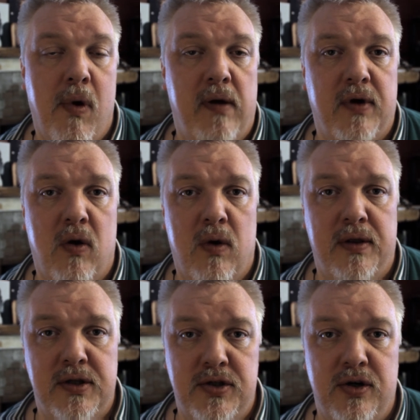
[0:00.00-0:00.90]
if you're going on
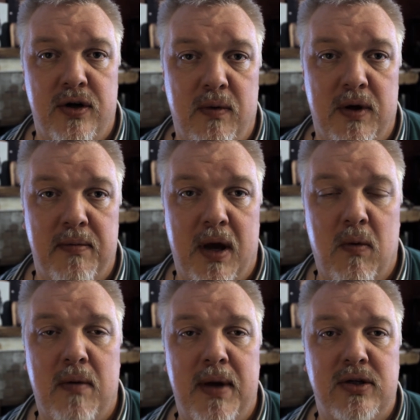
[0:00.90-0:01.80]
this journey with me, I
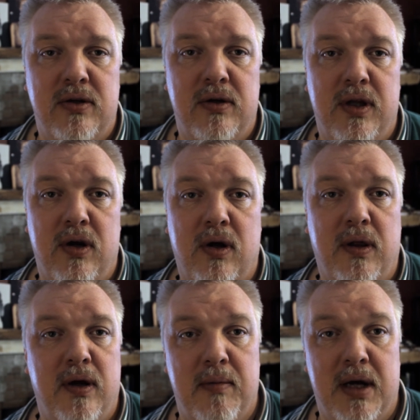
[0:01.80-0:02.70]
want to make sure that you're
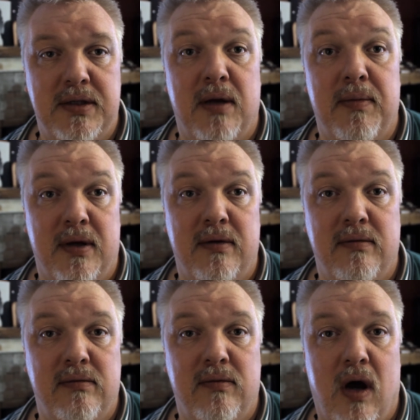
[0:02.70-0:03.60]
clear about something.
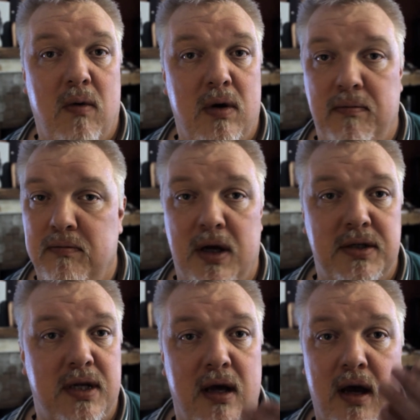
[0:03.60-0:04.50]
I want us
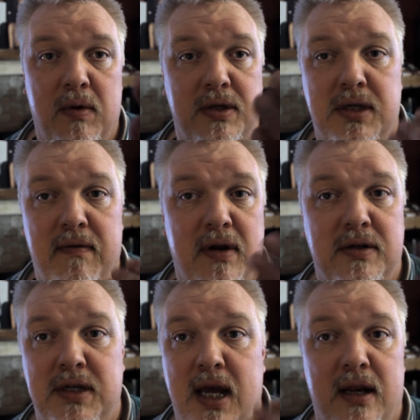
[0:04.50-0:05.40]
to I want us to have
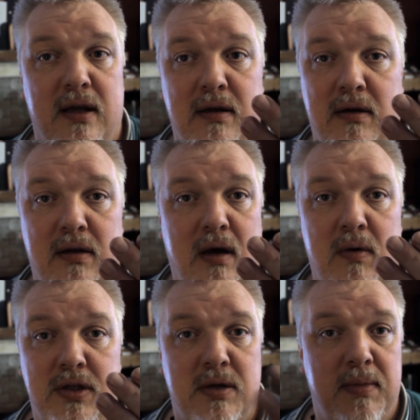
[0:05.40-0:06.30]
understanding. I want
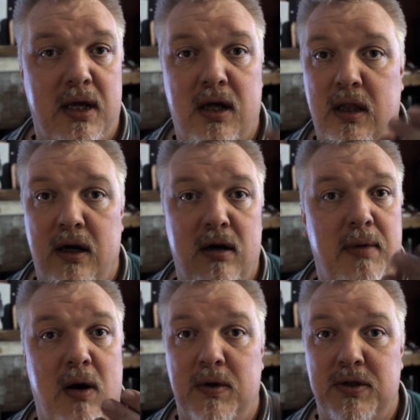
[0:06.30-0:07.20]
us to be clear
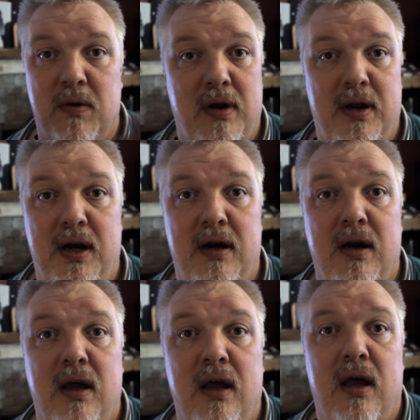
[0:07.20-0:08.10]
about what's going on here.
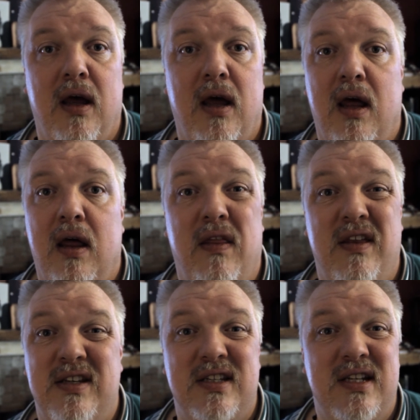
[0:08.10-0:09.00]

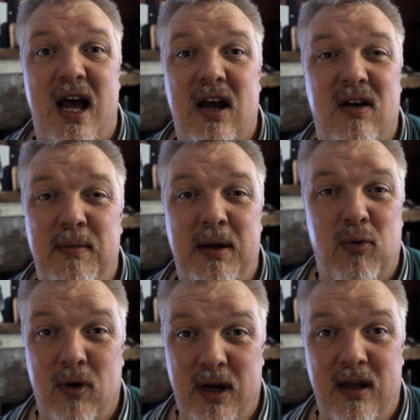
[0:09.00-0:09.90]
This is not going to be
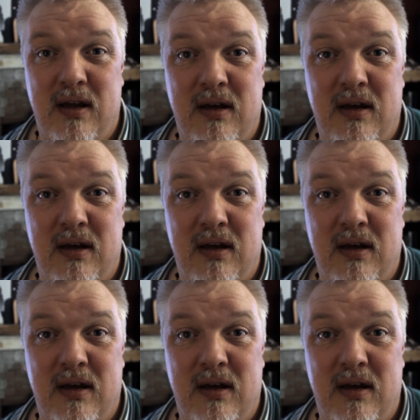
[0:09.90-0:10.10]
pretty.